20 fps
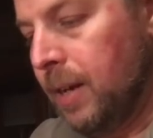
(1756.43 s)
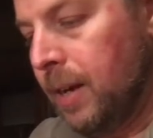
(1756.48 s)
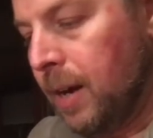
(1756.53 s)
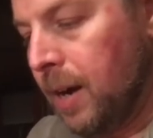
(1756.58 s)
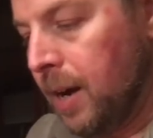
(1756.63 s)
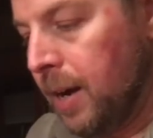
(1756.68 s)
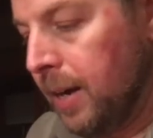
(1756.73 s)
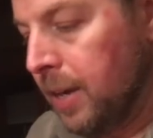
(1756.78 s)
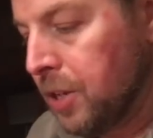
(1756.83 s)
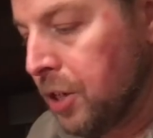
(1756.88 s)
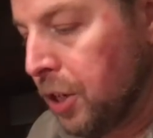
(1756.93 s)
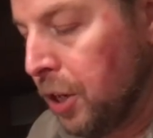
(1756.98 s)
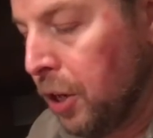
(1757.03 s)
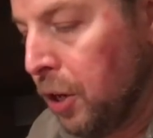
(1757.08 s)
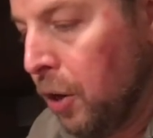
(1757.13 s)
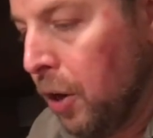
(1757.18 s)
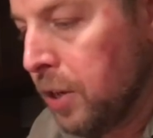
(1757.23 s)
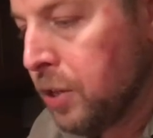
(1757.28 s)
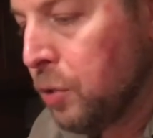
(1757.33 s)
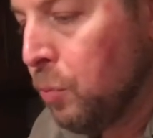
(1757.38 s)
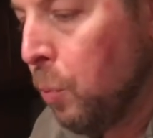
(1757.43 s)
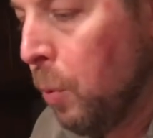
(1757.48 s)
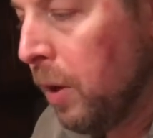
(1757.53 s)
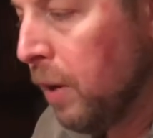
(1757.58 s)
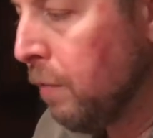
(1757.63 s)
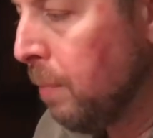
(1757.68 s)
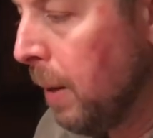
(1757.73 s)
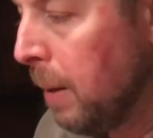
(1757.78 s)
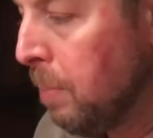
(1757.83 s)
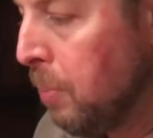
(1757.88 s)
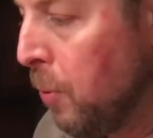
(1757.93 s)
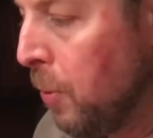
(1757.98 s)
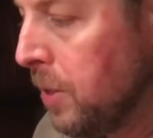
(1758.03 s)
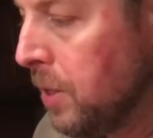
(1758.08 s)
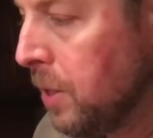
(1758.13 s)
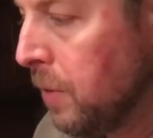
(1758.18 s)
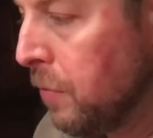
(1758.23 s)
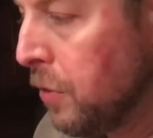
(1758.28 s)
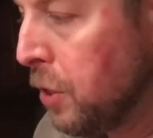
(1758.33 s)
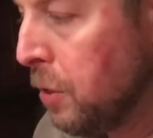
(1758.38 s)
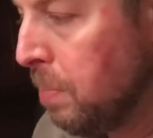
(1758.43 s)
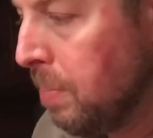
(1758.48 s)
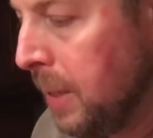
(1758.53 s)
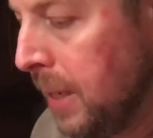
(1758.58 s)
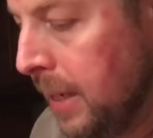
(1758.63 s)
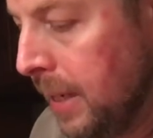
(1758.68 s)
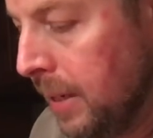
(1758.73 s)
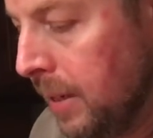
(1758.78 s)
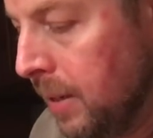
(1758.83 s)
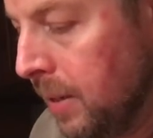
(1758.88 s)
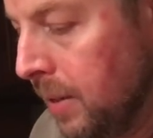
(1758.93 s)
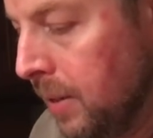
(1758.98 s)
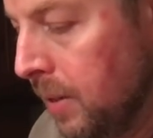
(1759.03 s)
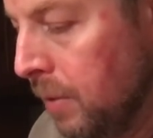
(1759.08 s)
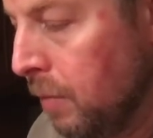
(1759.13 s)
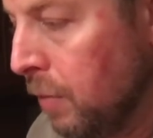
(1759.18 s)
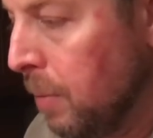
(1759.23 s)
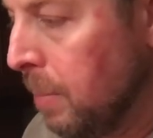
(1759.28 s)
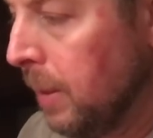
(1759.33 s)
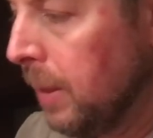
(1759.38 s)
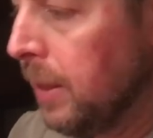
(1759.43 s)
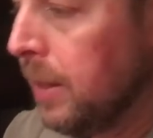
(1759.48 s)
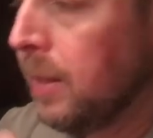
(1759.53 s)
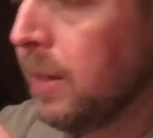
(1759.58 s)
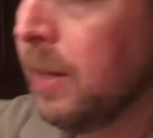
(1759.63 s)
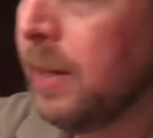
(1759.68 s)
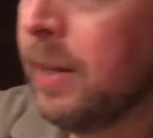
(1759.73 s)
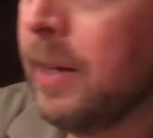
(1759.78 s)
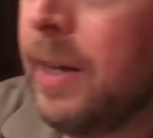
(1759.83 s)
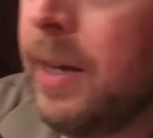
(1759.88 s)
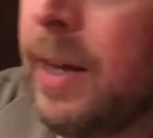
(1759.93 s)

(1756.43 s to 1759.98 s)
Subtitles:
And it's going to cost 1 of my points of speed for Melinda.